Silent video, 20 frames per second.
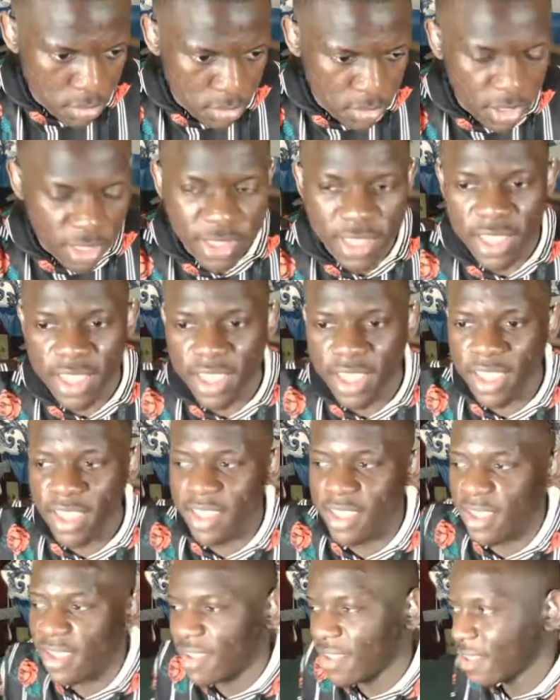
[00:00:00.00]

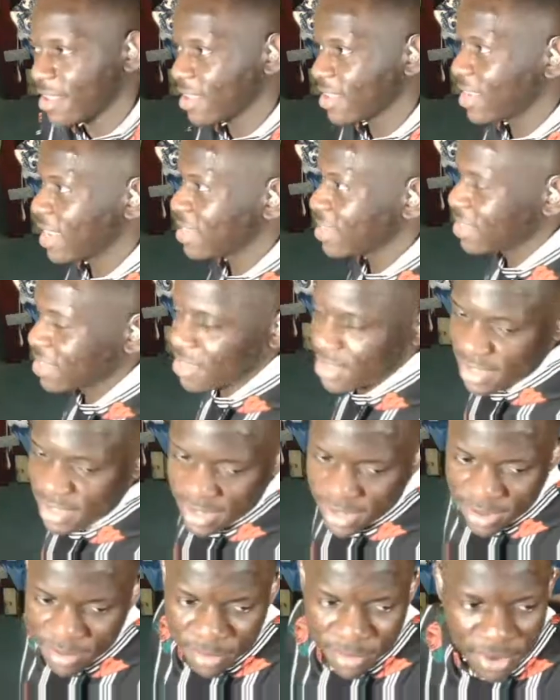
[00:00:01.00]
Yeah. That's his
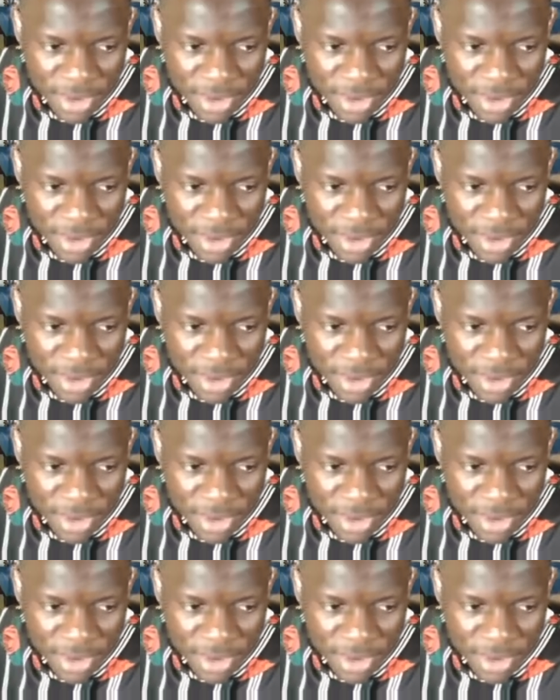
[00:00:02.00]
shit, bro.